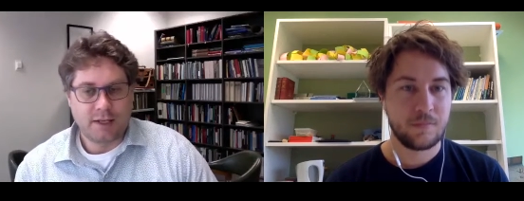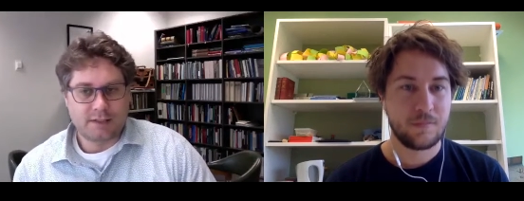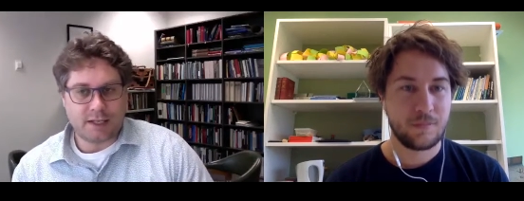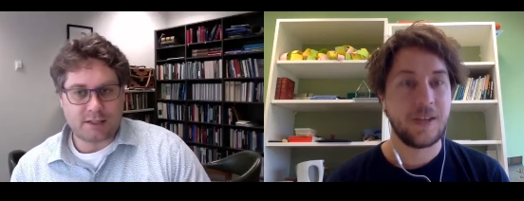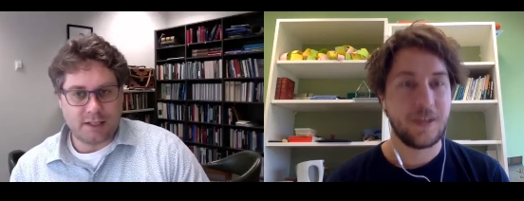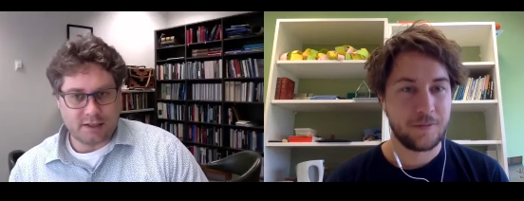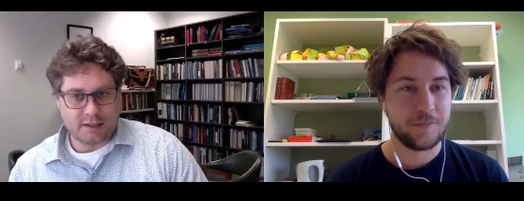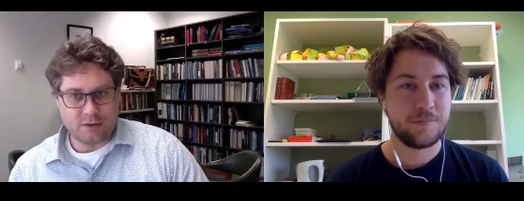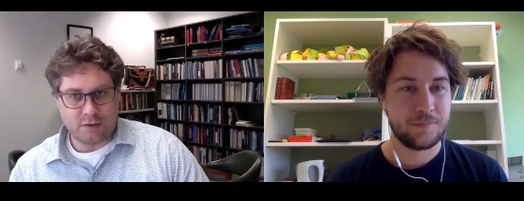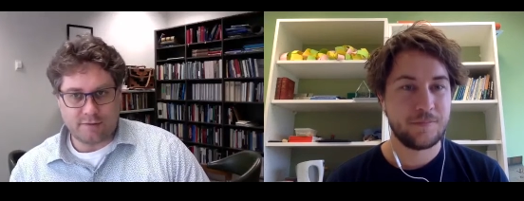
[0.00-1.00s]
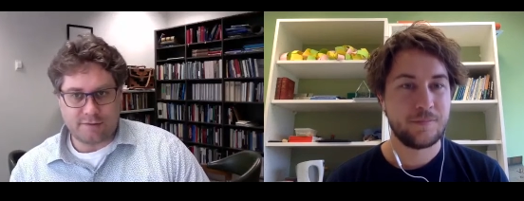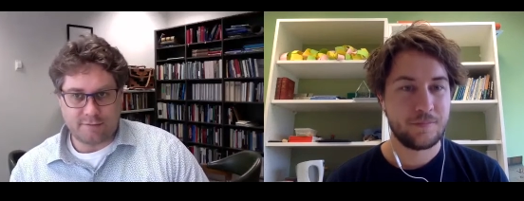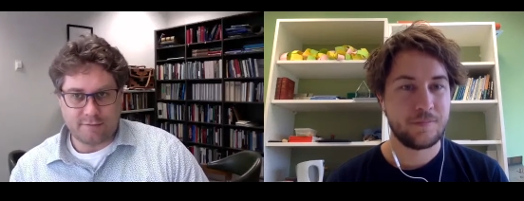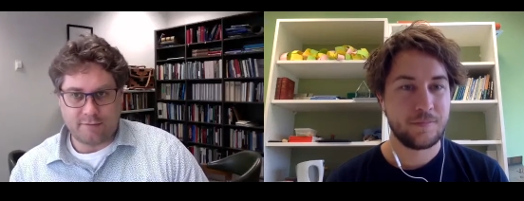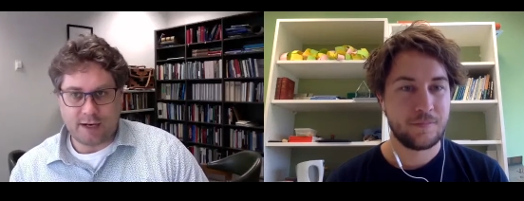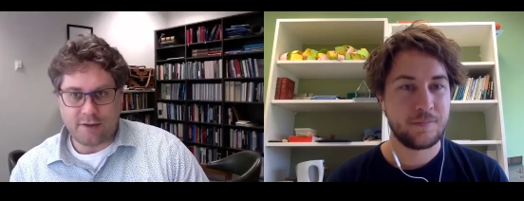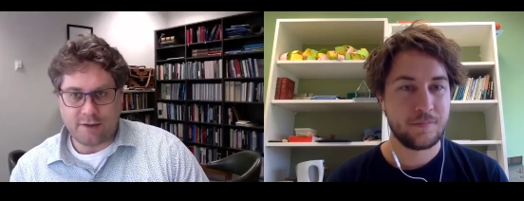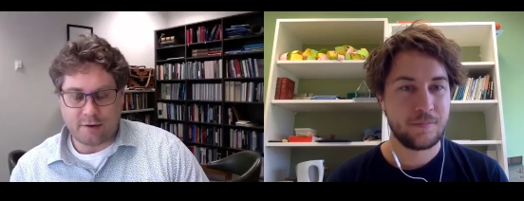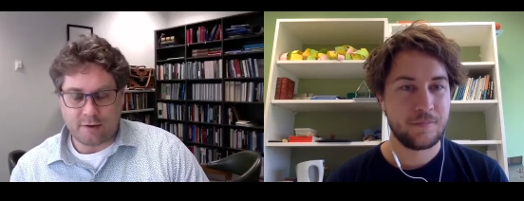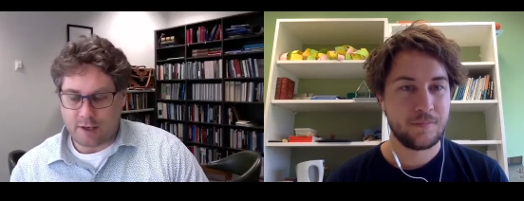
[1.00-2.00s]
Speaker 1: It's actually this sort of
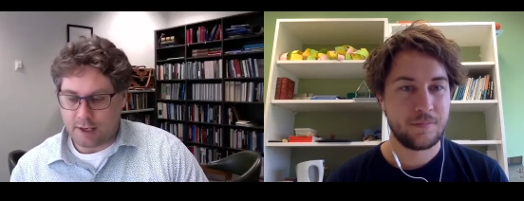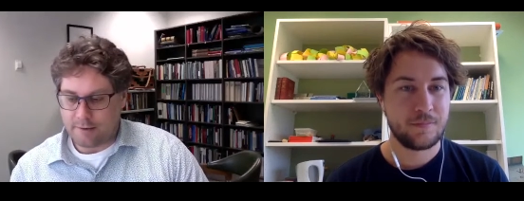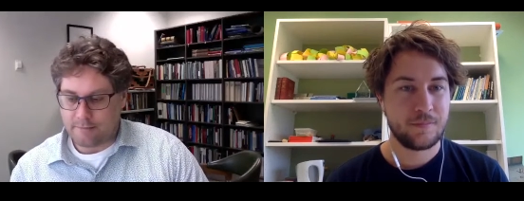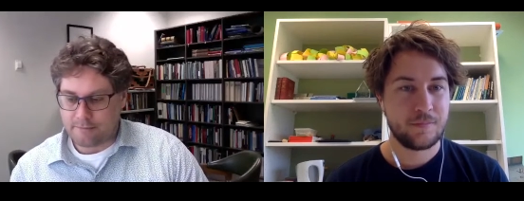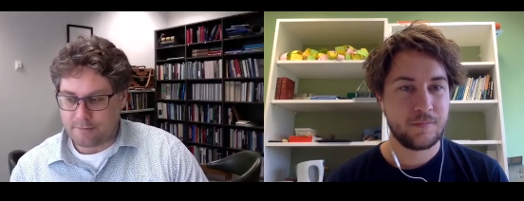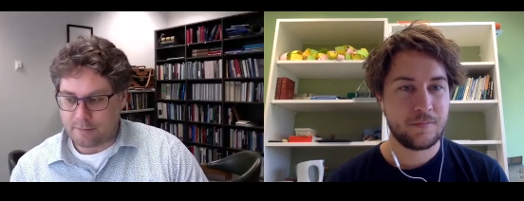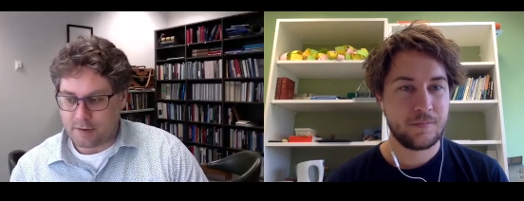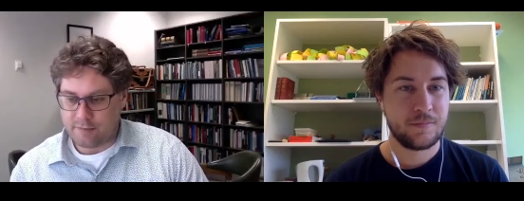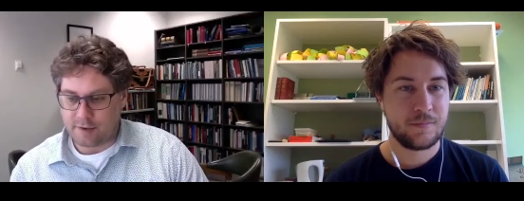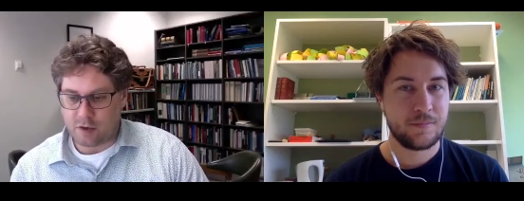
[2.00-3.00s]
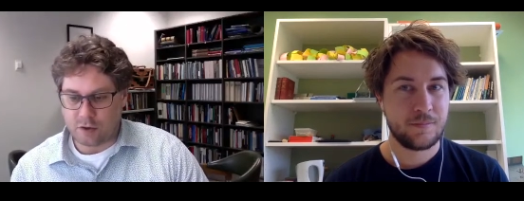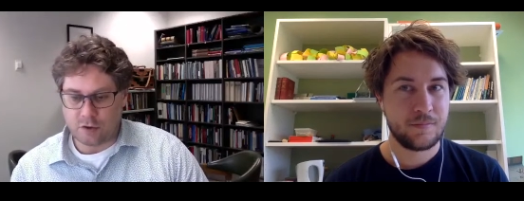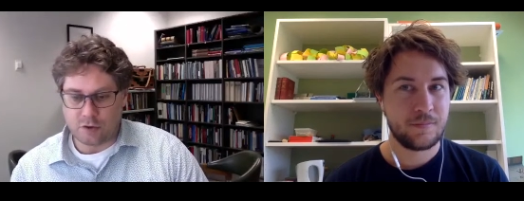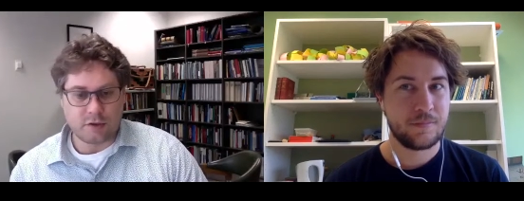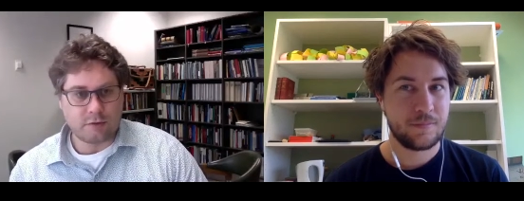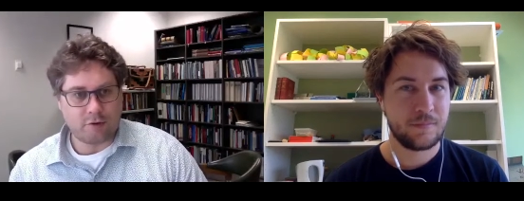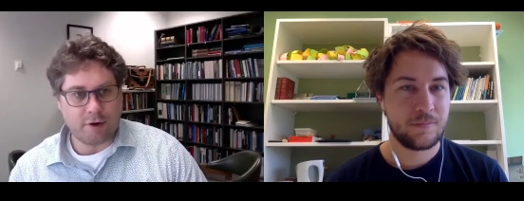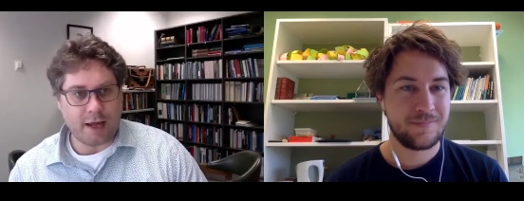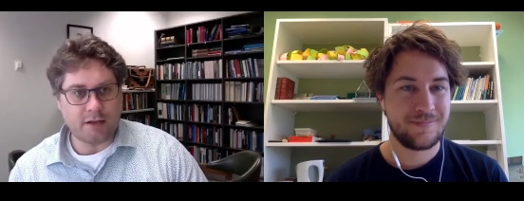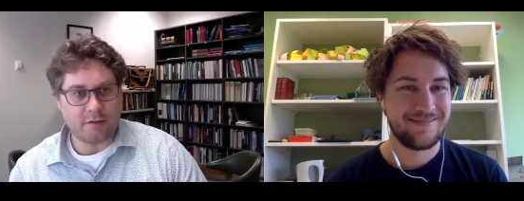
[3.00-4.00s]
rather uh, fecund
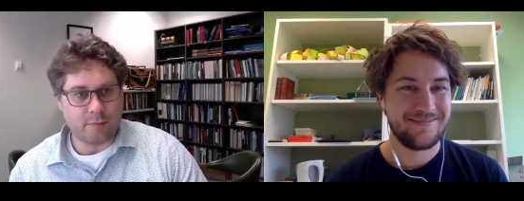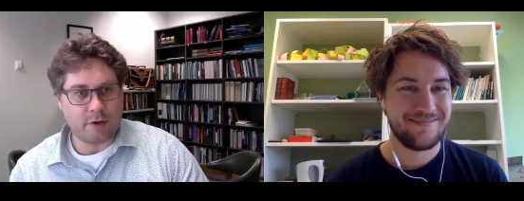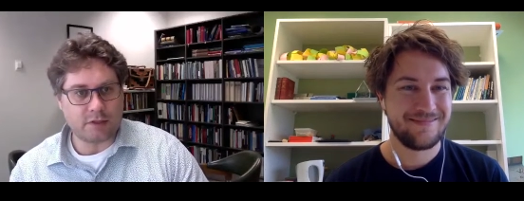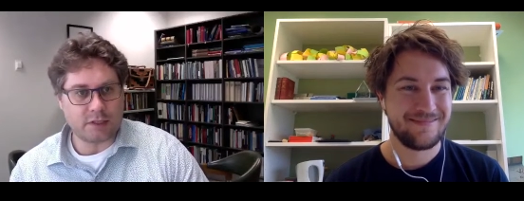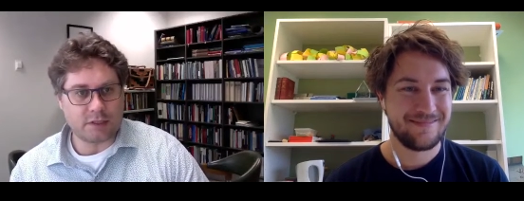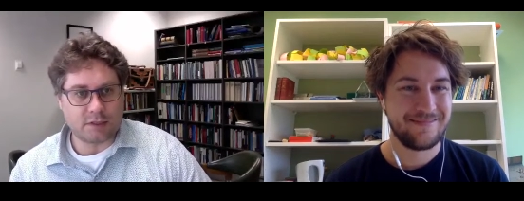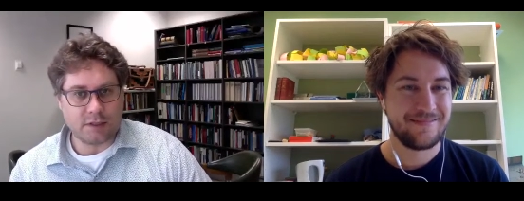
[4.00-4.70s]
creative process.